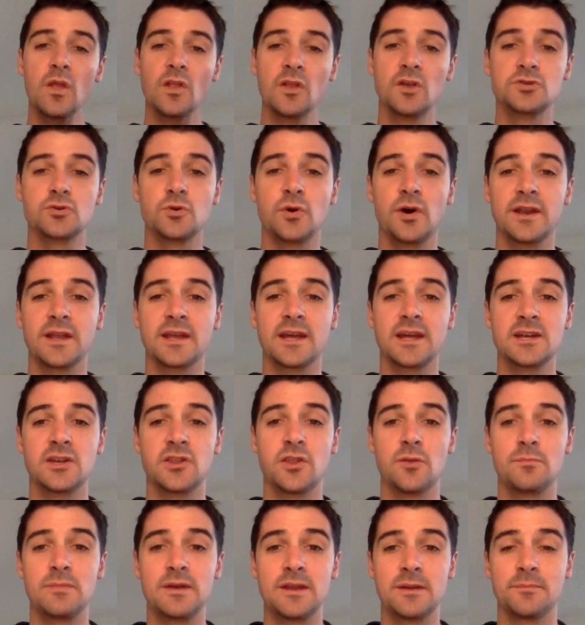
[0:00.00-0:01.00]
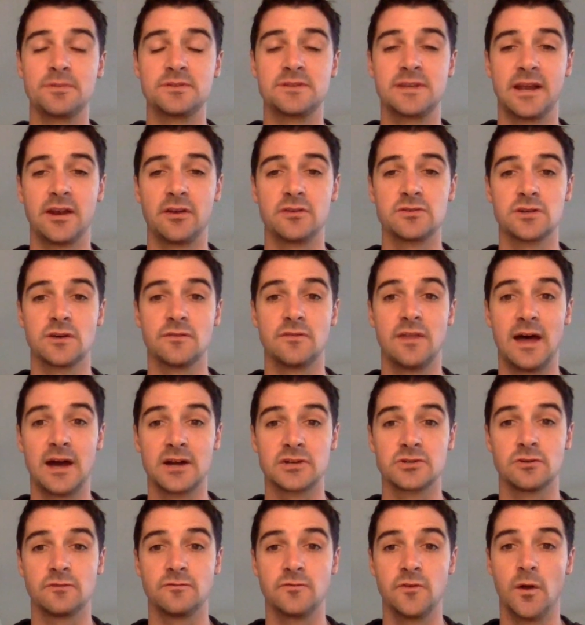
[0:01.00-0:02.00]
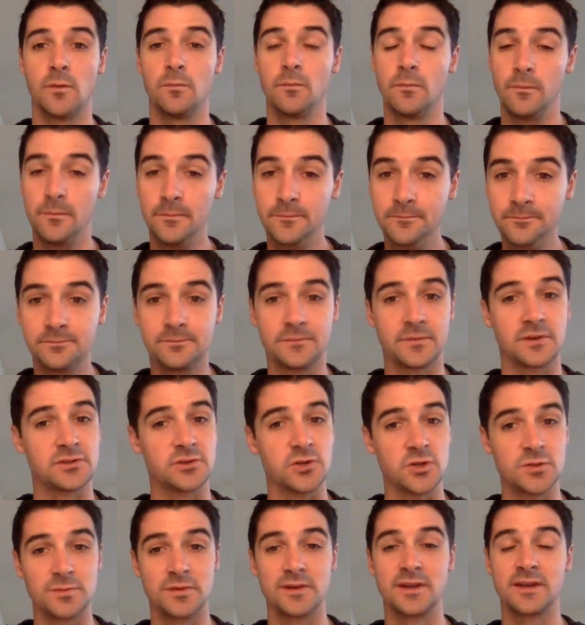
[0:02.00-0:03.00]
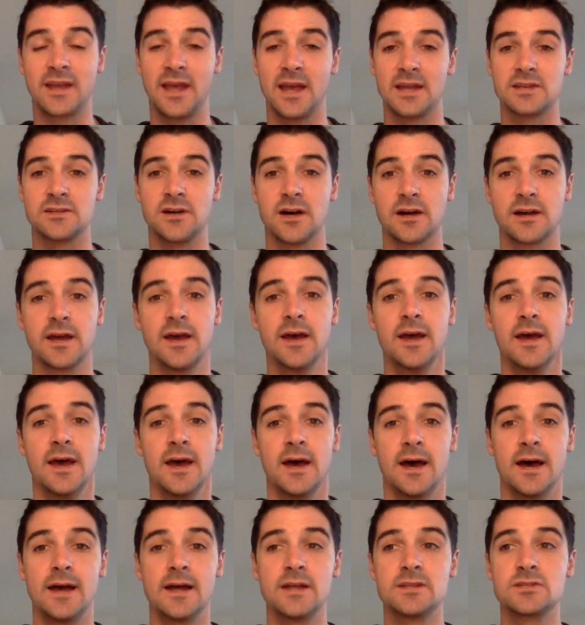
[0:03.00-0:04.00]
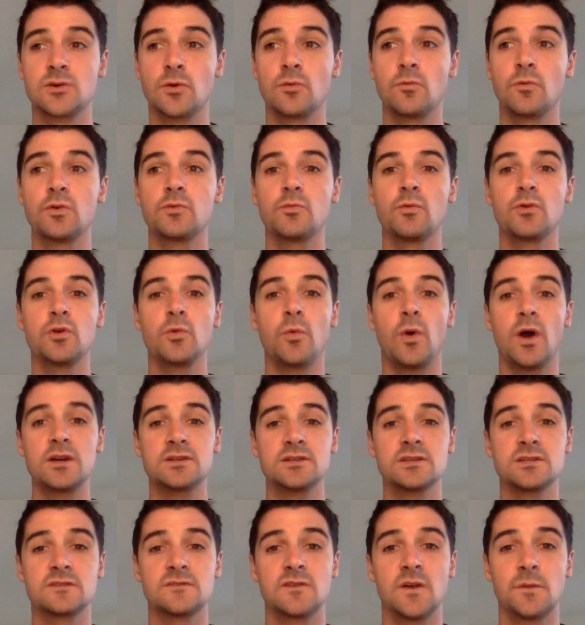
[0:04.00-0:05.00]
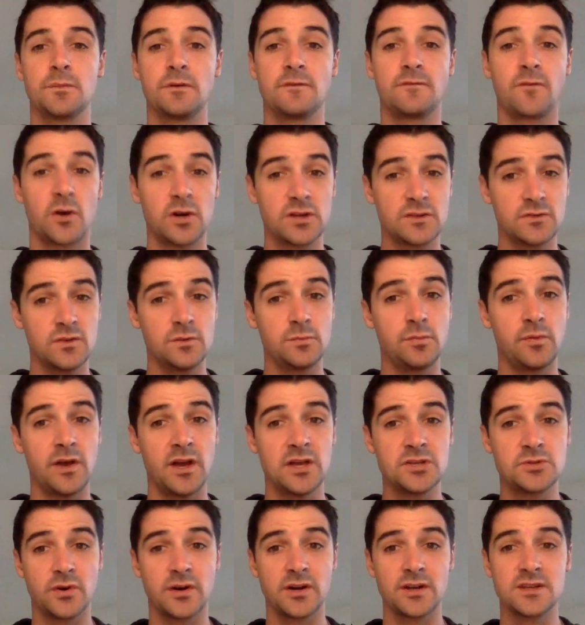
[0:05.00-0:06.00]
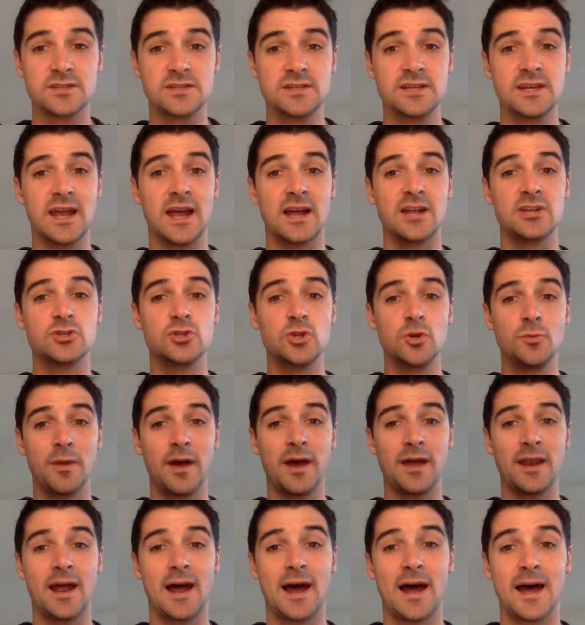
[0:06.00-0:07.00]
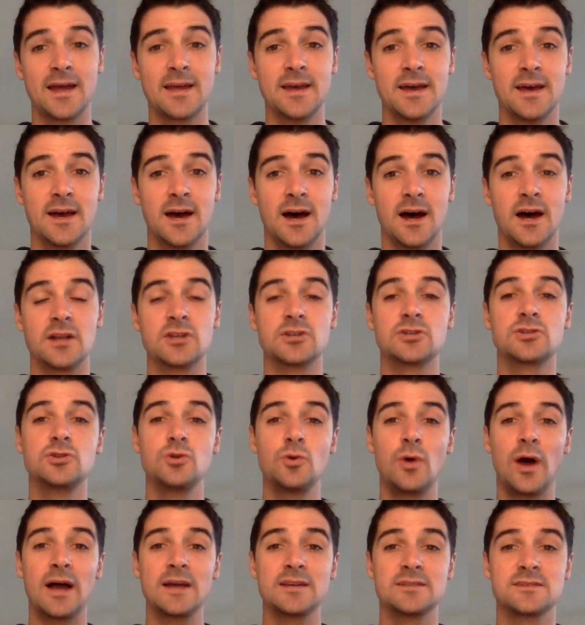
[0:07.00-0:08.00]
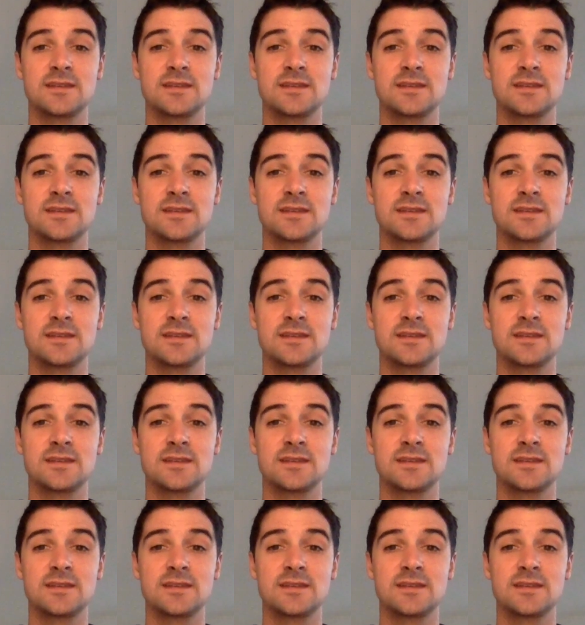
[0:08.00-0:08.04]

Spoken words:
let's go ahead and get into the meat and potatoes of the actual film. Excuse me, can't talk. And so when you watch this film, the first few plays, we're going to see kind of two high